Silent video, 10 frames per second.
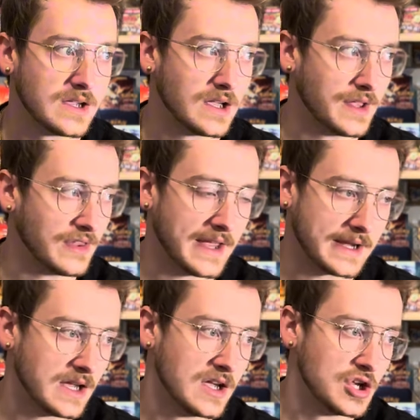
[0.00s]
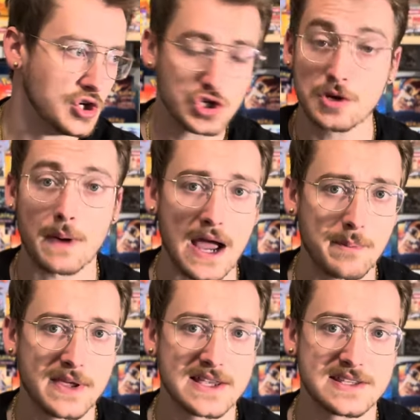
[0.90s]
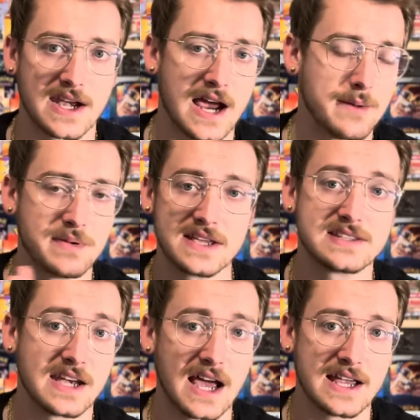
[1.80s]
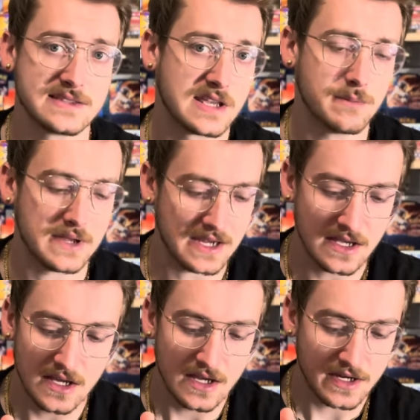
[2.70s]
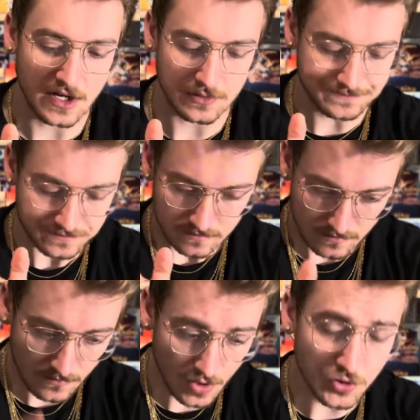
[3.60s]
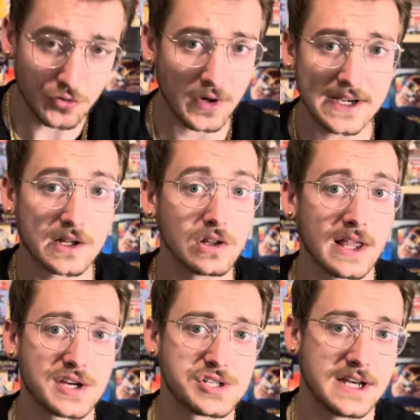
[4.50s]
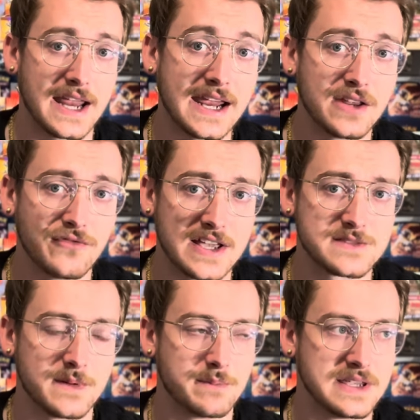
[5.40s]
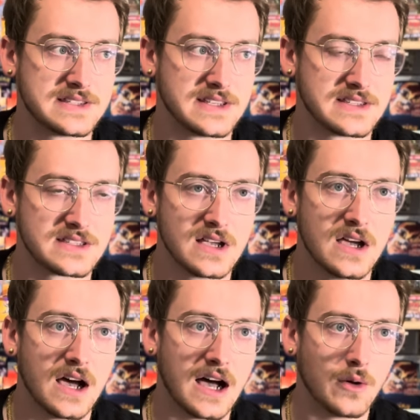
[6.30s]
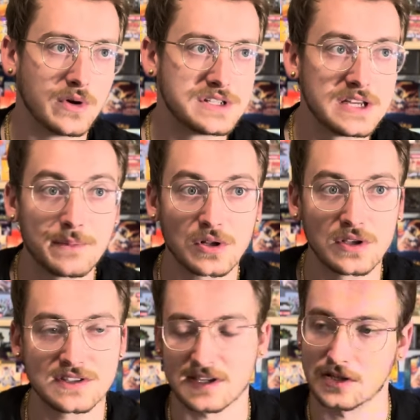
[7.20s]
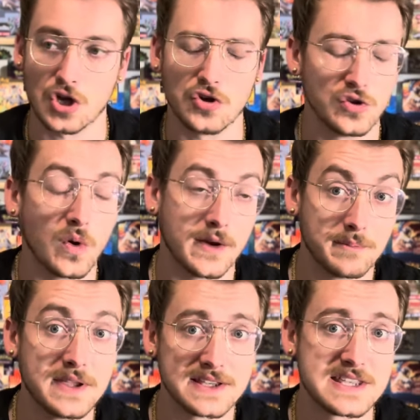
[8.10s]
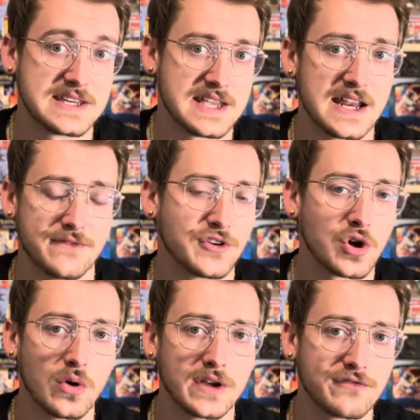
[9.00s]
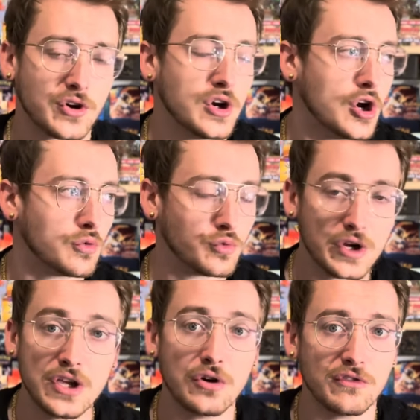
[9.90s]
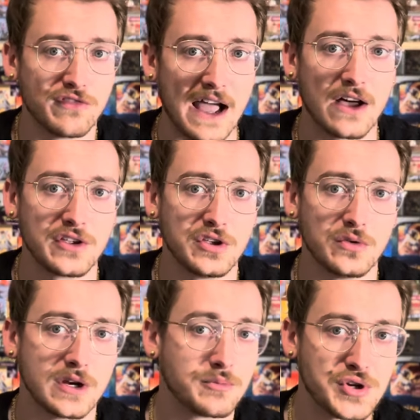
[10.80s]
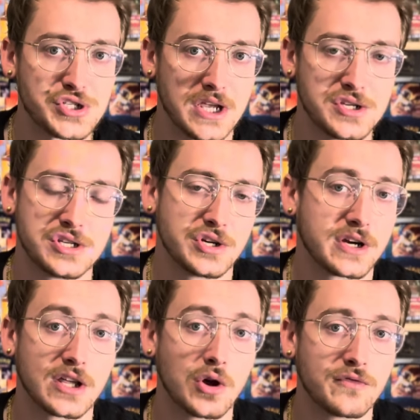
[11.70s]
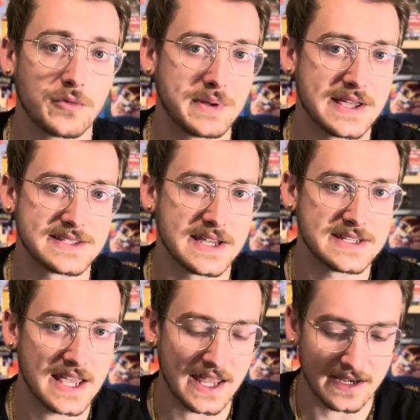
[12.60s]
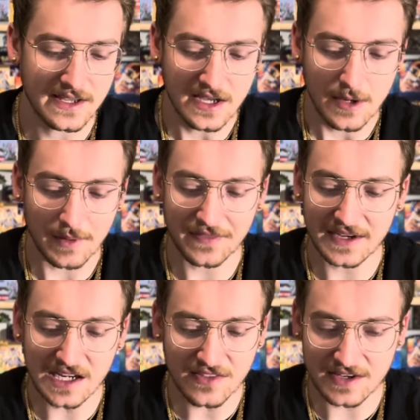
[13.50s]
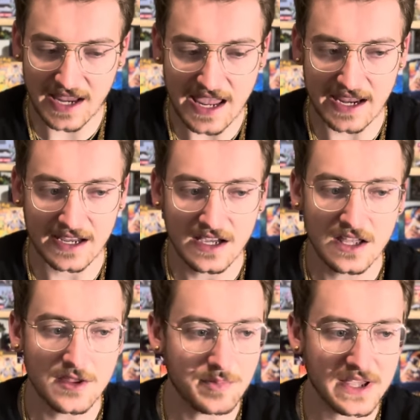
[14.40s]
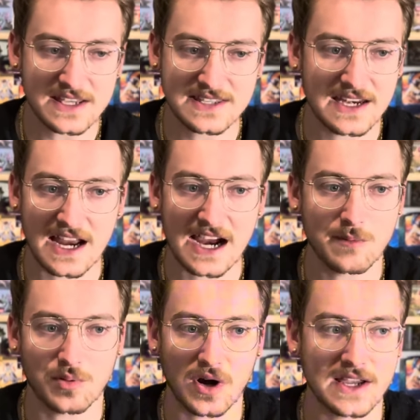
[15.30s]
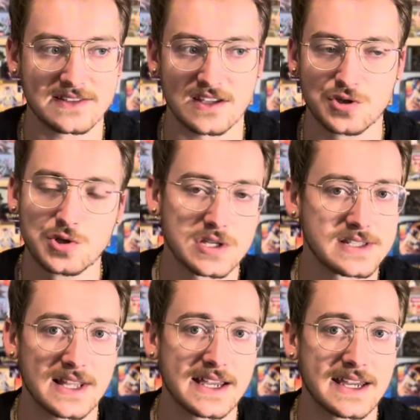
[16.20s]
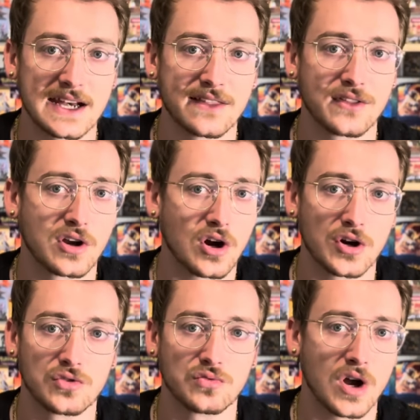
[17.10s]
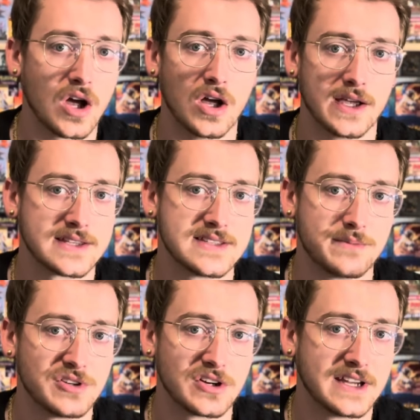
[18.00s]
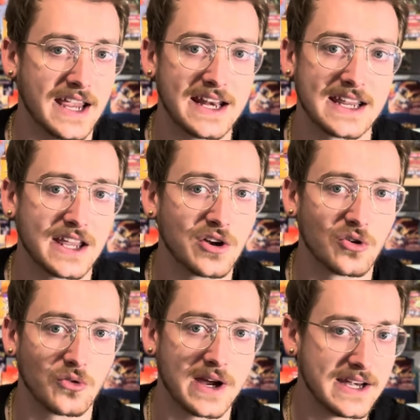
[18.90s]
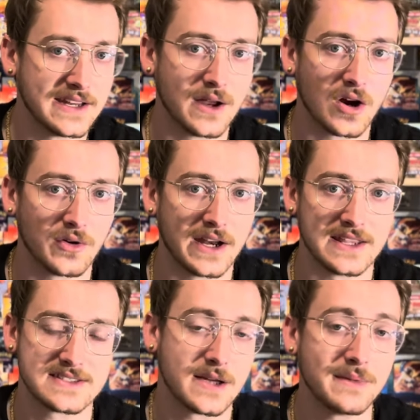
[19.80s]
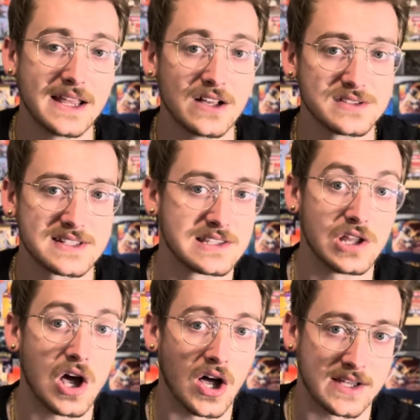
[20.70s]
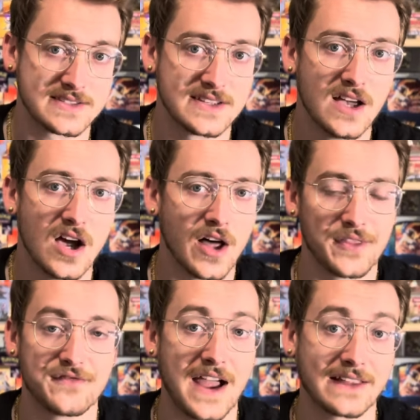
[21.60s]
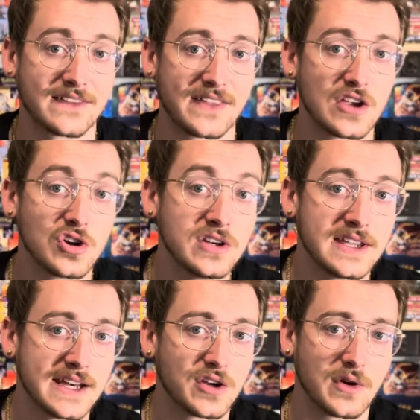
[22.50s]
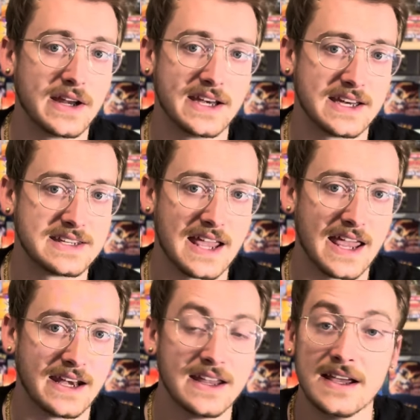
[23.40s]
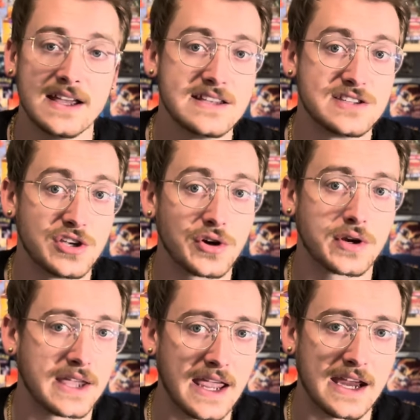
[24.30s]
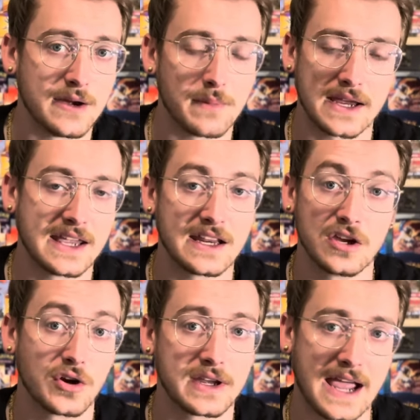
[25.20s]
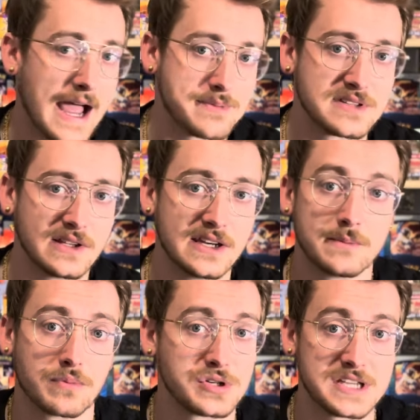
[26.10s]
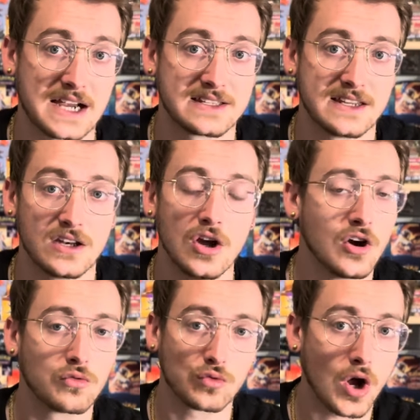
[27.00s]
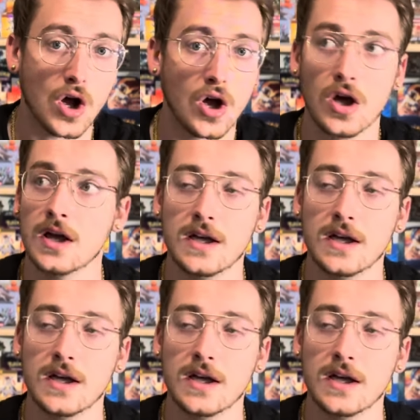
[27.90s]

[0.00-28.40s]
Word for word: like, you should buy a PSA 9. PSA 9s can be, you know, great collection and investment pieces, when typically it's like, no, you want PSA 10. If you're going for real value and appreciation, you're going to go for PSA 10. But at the end of the day, the PSA 9 price is just like getting the card raw, except you're getting it graded already. Somebody else's loss on the fact that they couldn't get it graded at 10 is your gain by getting your encapsulated, protected, raw,